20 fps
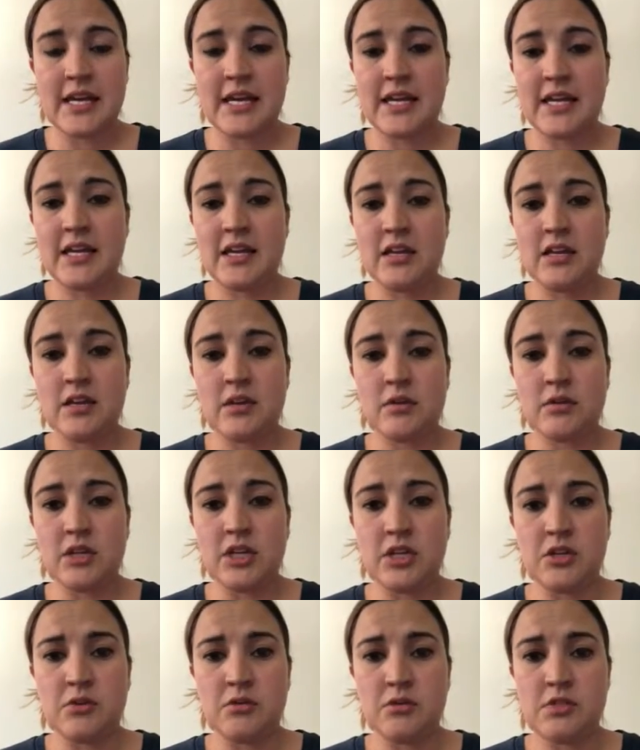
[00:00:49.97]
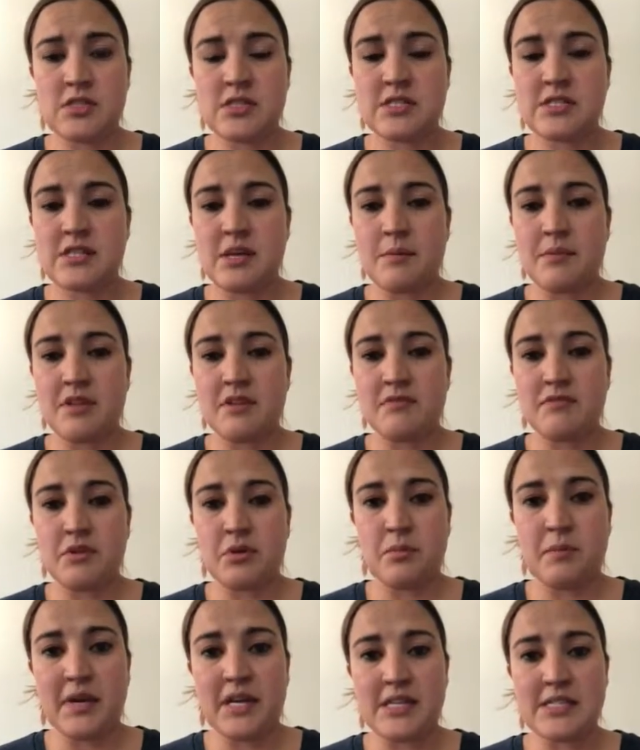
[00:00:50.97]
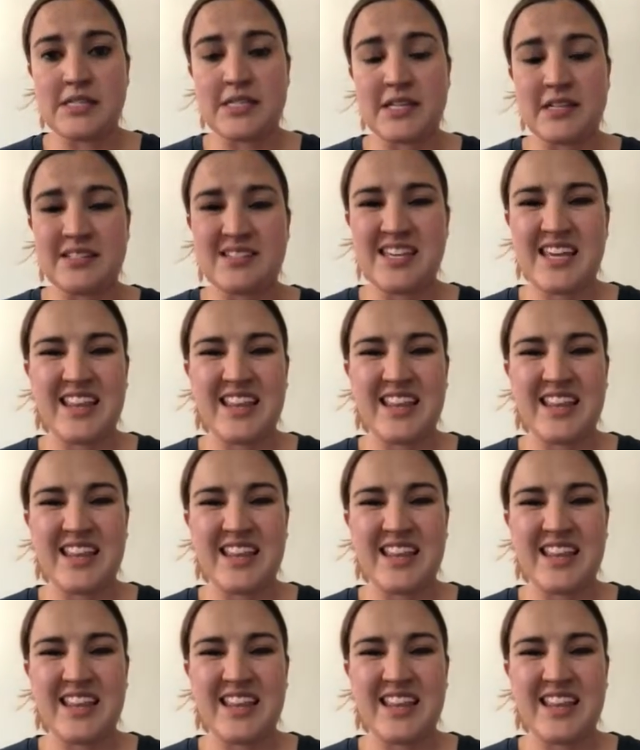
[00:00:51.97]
He only used some of the few basics.